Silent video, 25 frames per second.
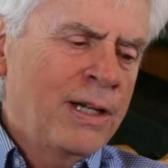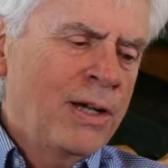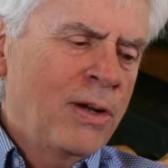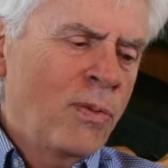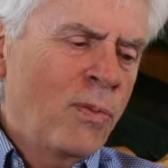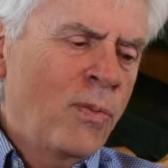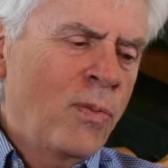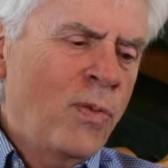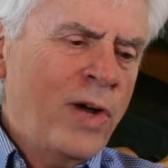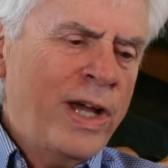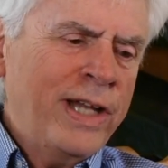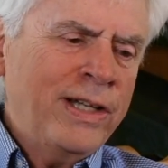
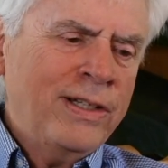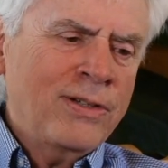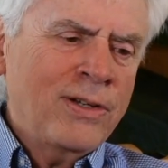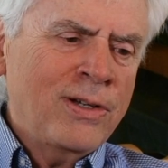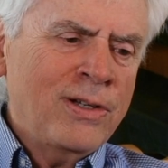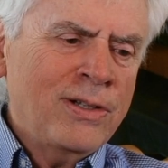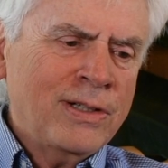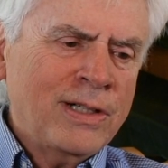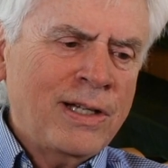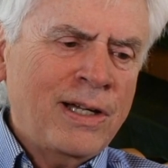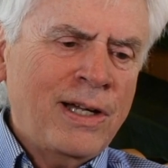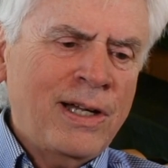went
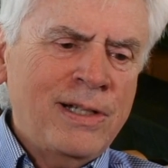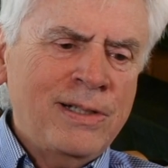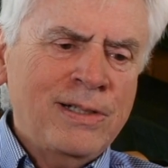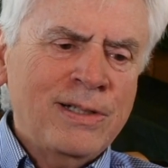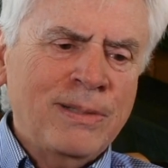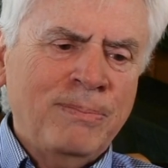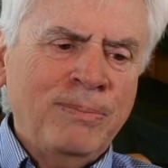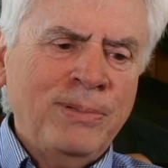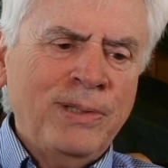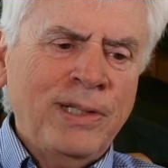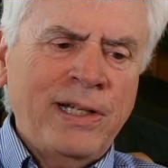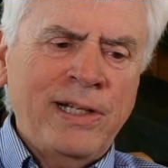all kinds
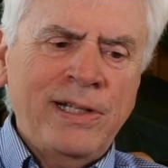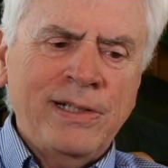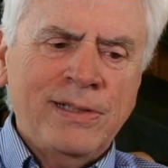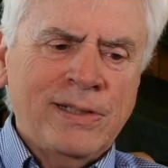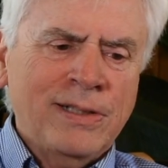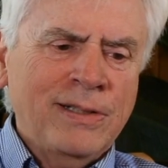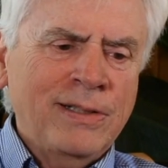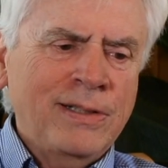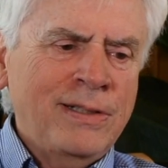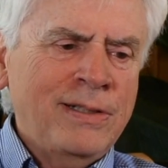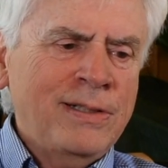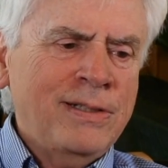of
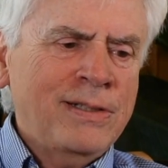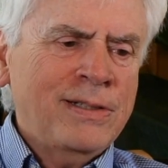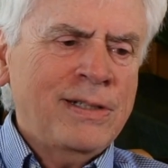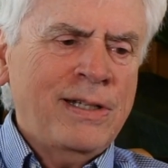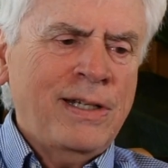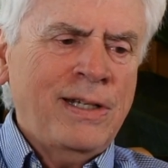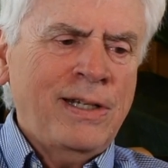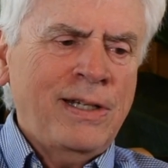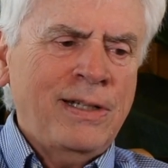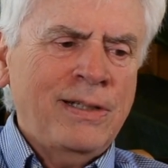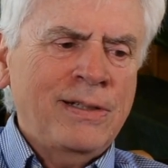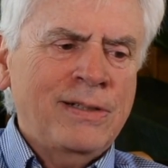places
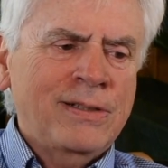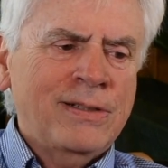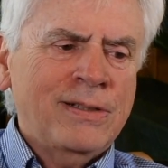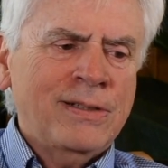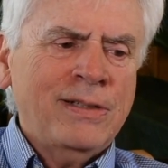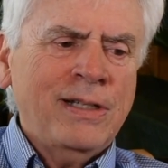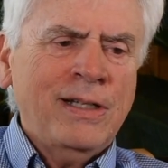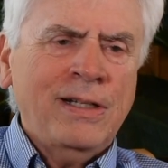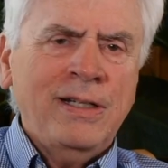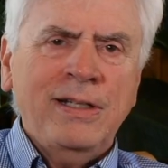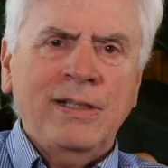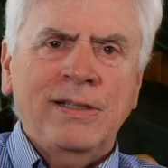and
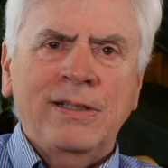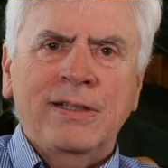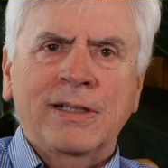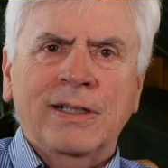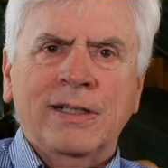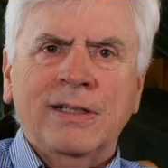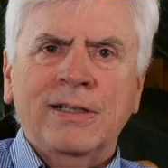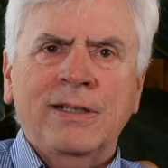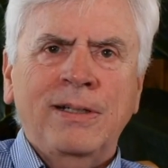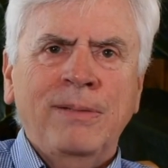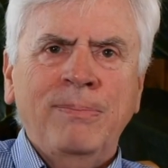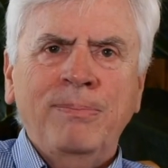studied
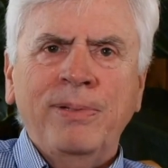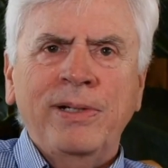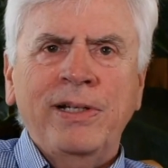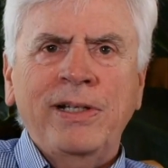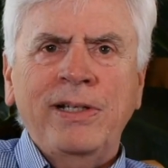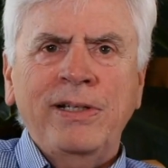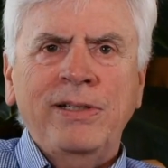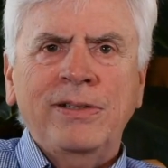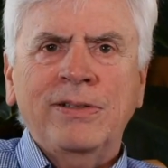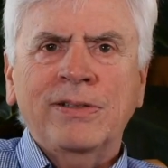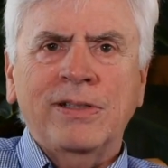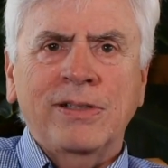the
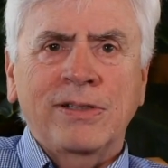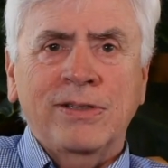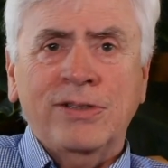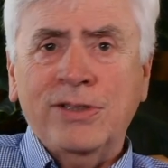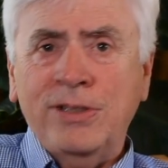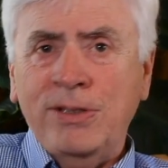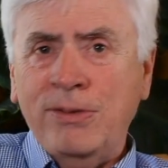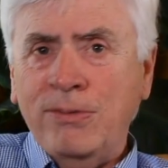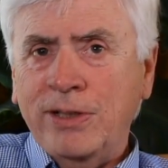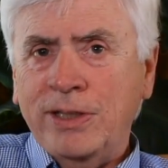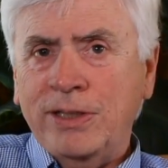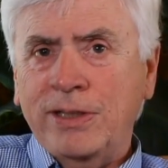companies to
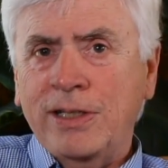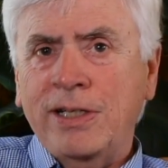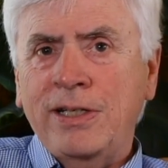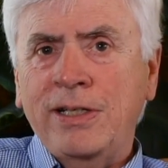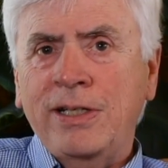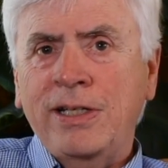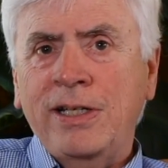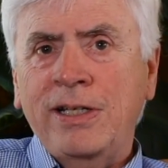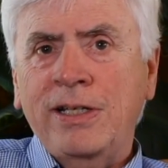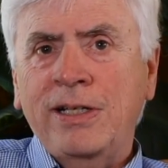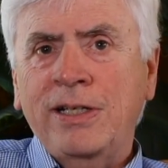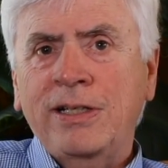see what they
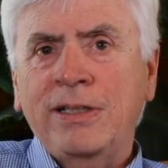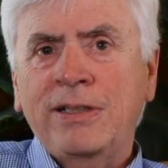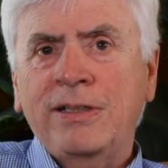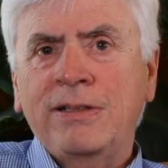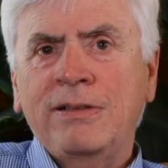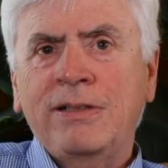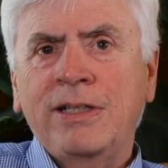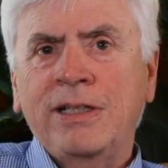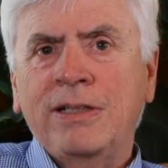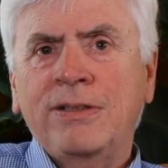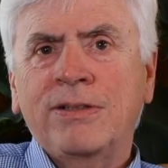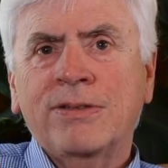
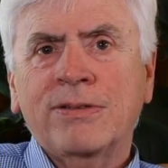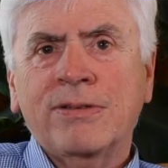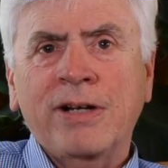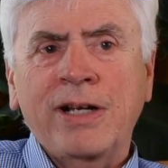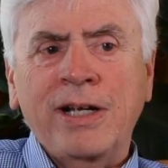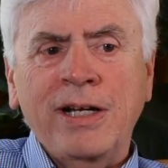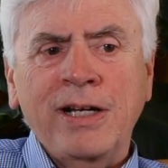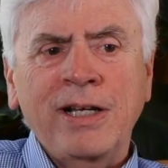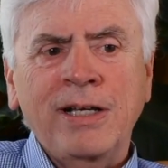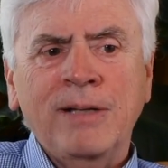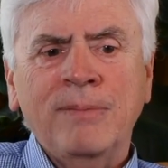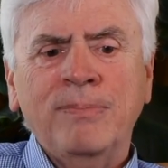needed, did
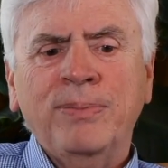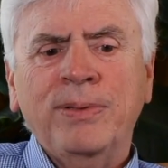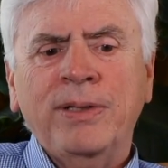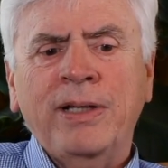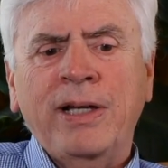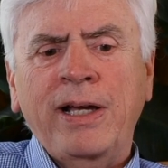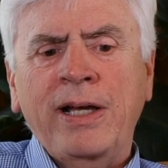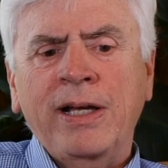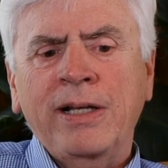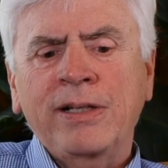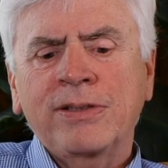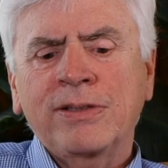training
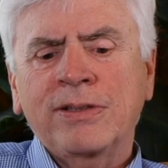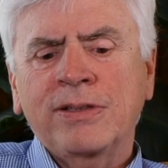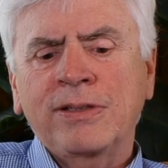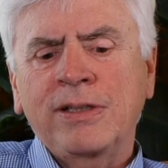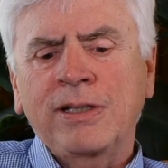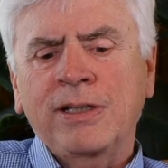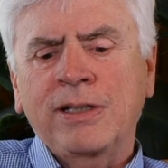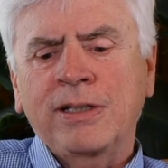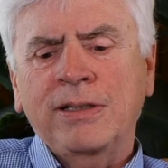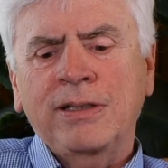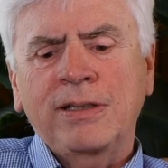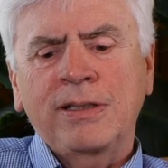plans,
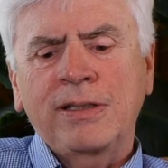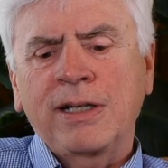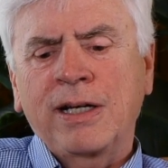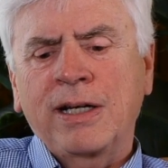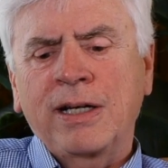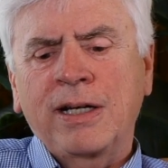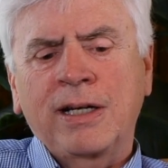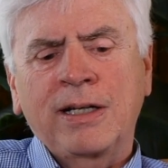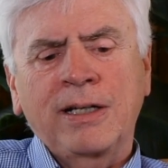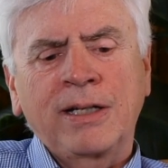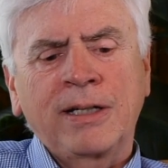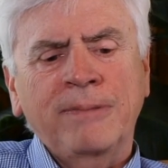did
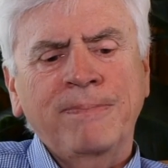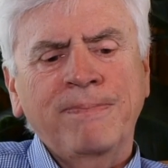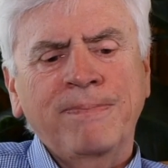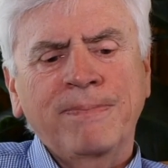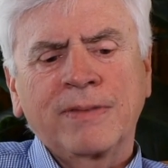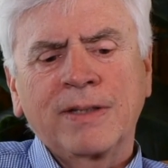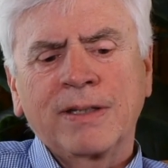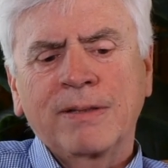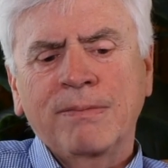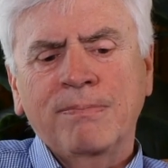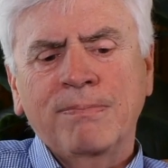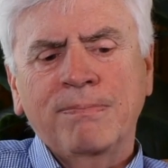
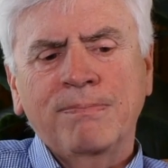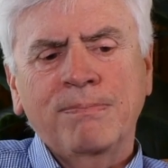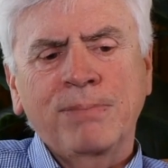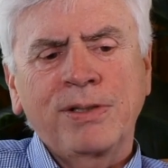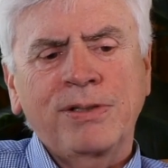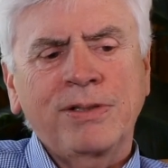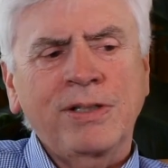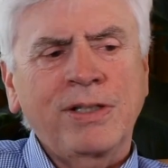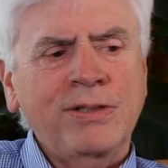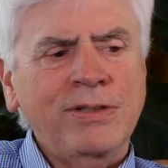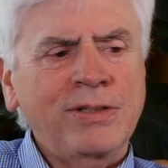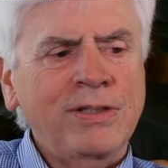
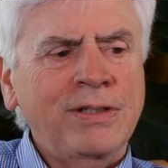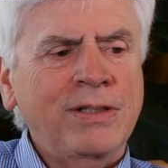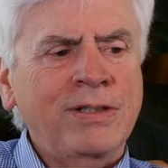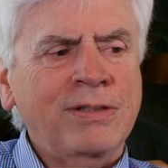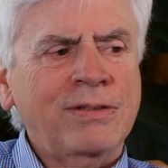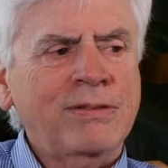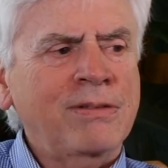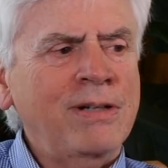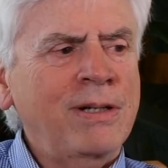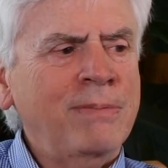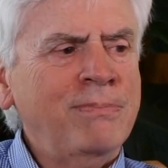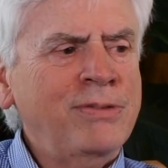position
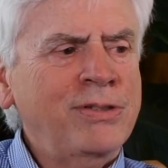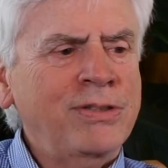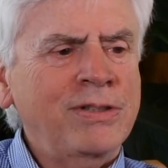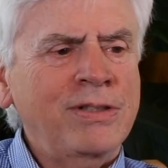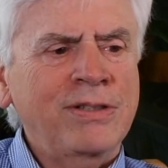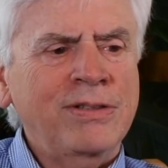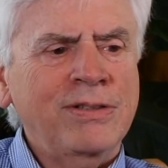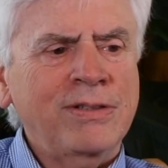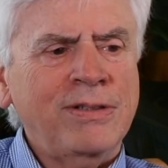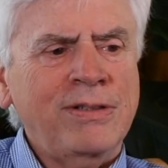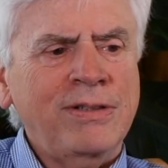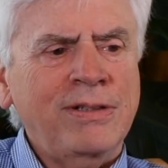
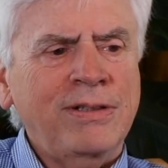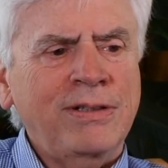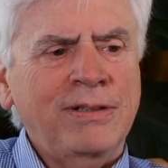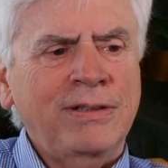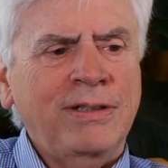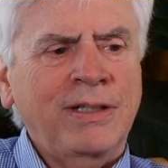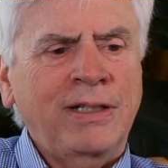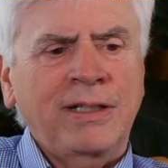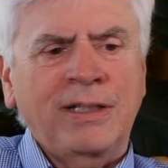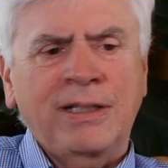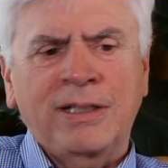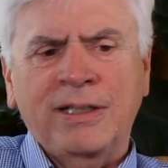descriptions,
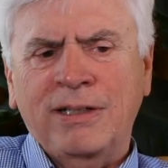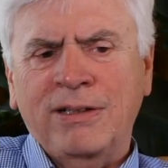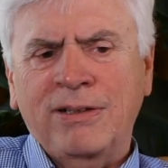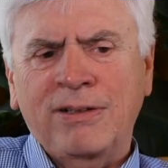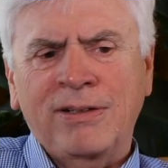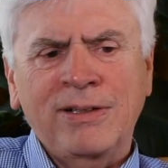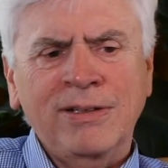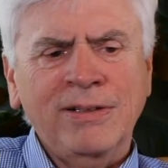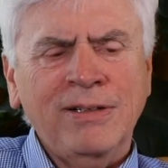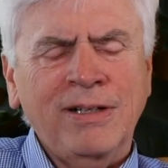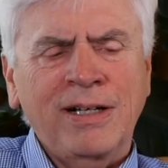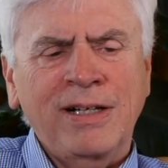
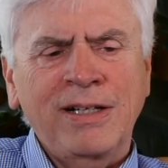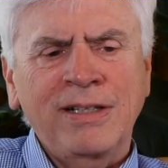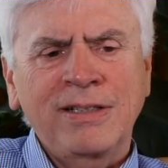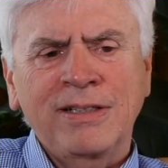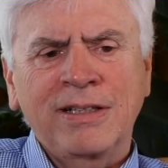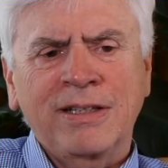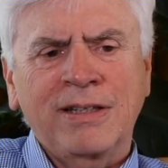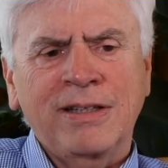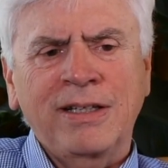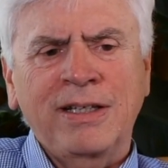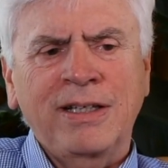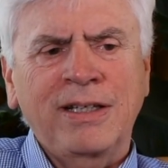all
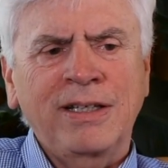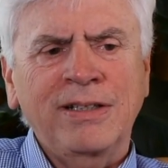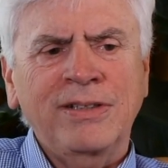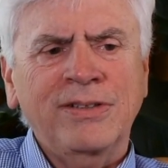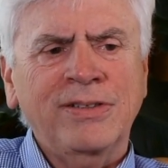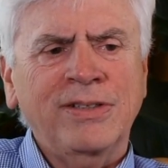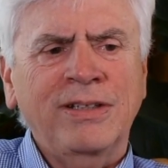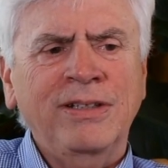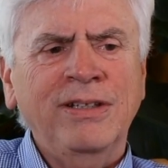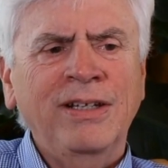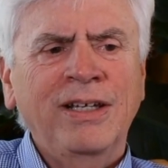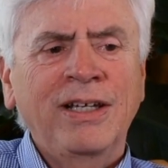kinds of
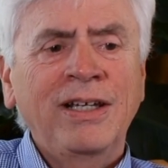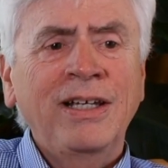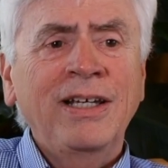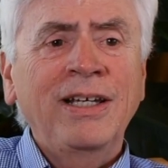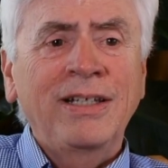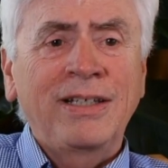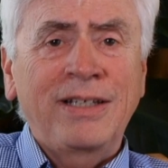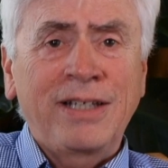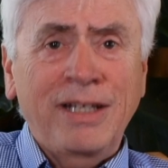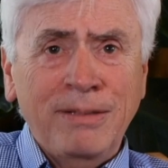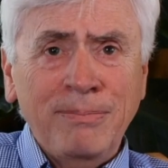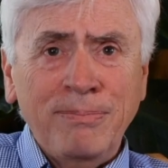things, and
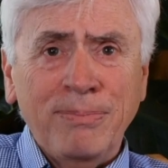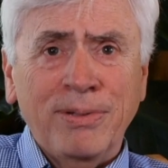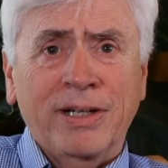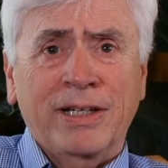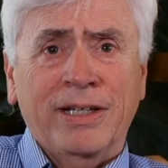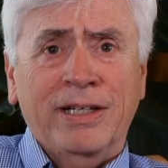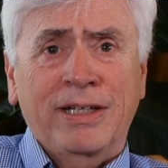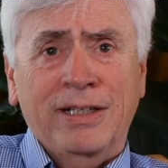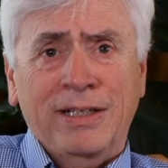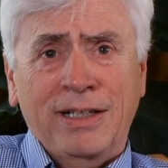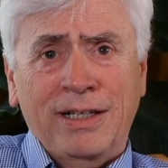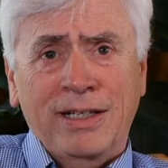did
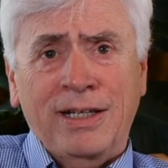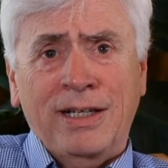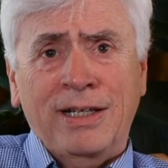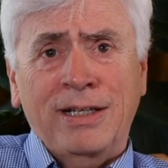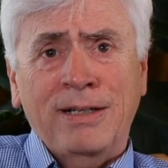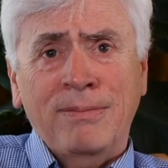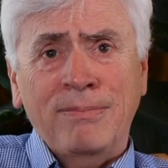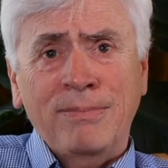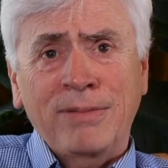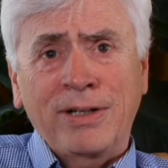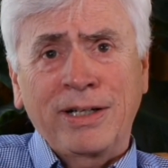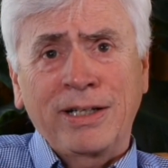bring in a
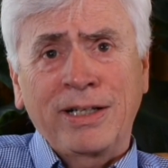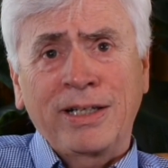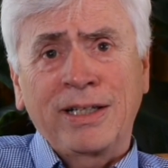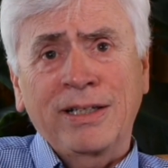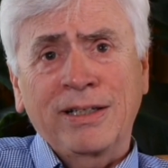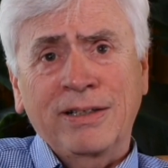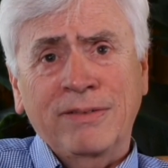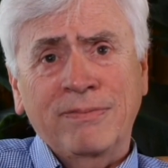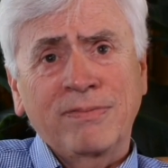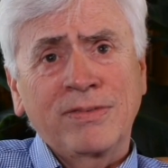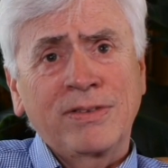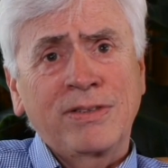lot of
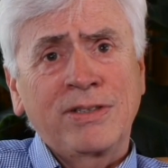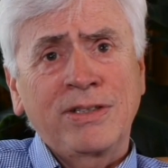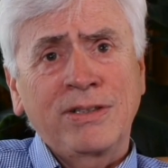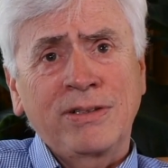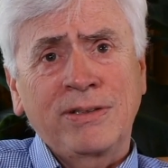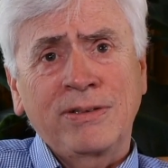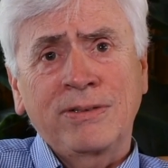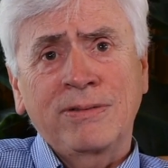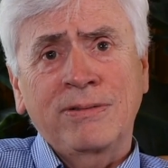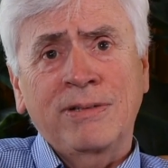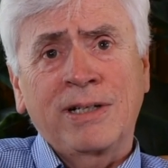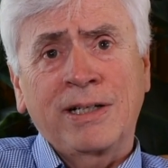money
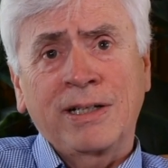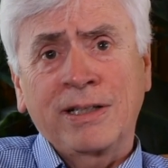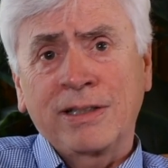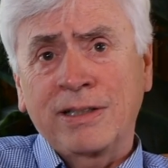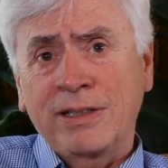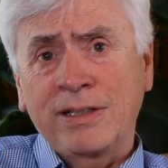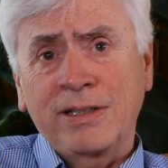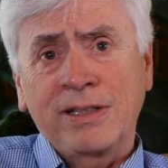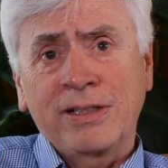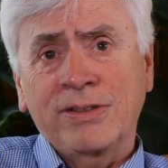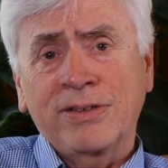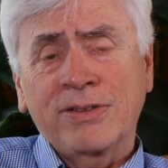to
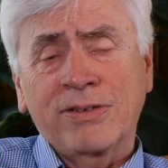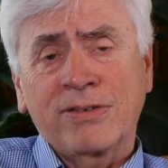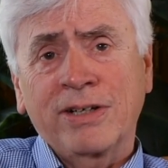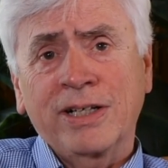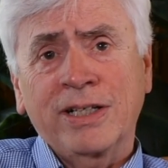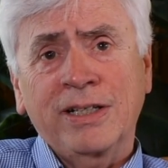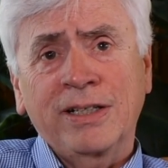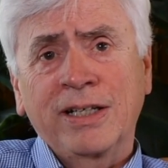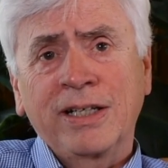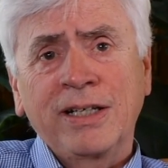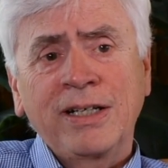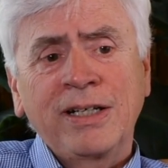the
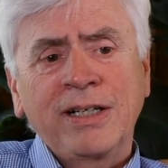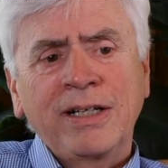district.